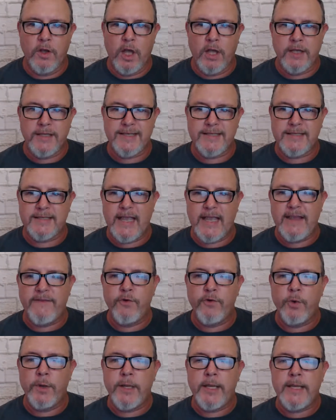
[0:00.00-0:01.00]

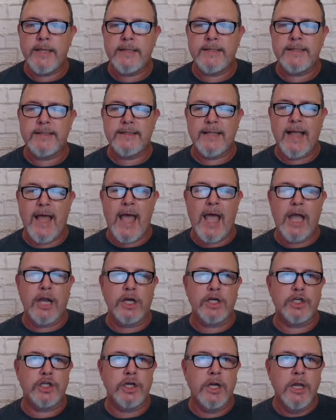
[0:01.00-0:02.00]
savory
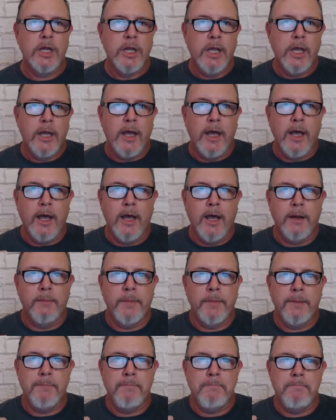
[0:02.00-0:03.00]
slash
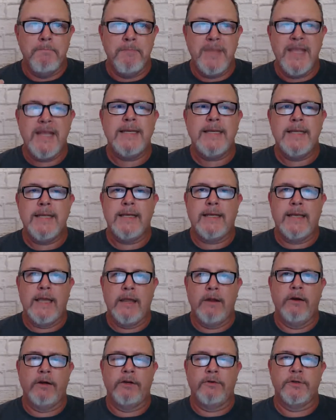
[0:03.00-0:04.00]
meaty
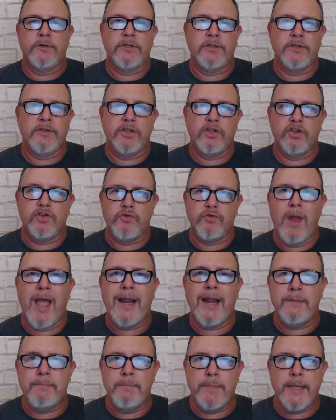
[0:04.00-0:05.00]
characteristics, this
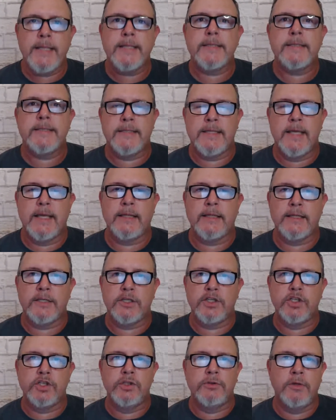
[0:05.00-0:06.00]
dried meats thing
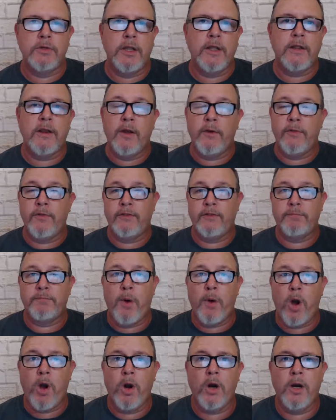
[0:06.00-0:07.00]
that's
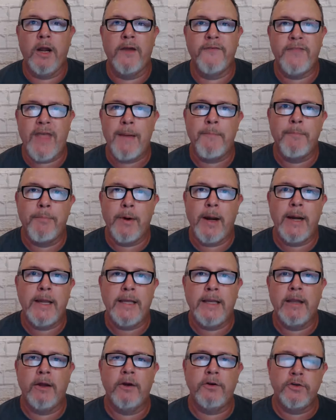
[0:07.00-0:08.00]
part of that
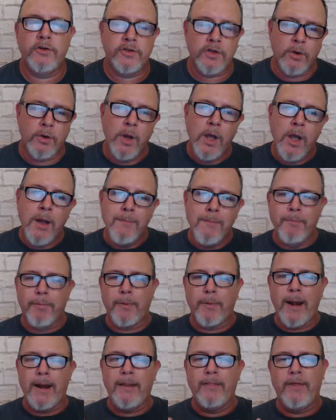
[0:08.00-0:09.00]
bready character. So
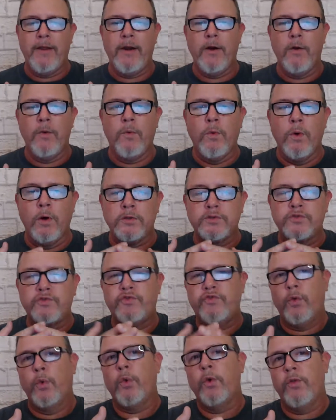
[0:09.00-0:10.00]
Brett there works
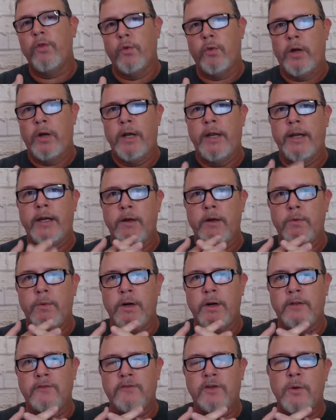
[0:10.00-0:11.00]
for the wine and
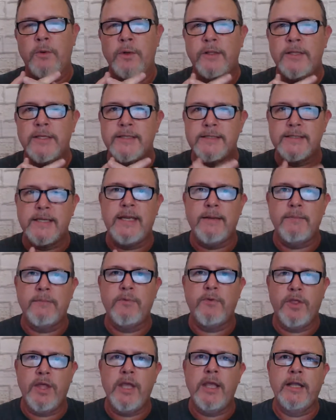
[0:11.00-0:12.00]
where it's going the same
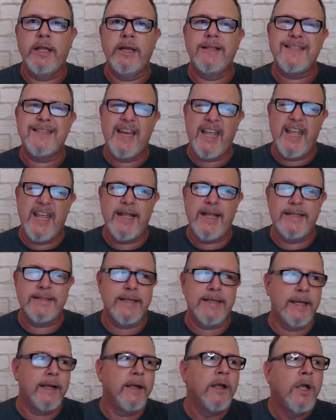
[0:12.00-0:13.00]
thing and it's
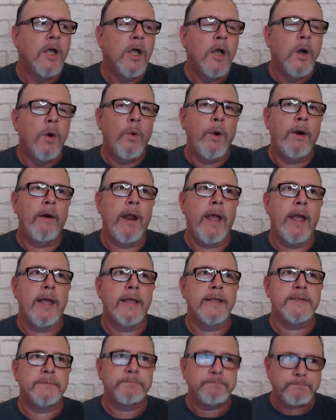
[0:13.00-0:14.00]
enhancing.
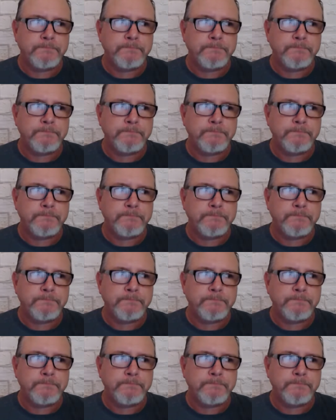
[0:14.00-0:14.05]
Whereas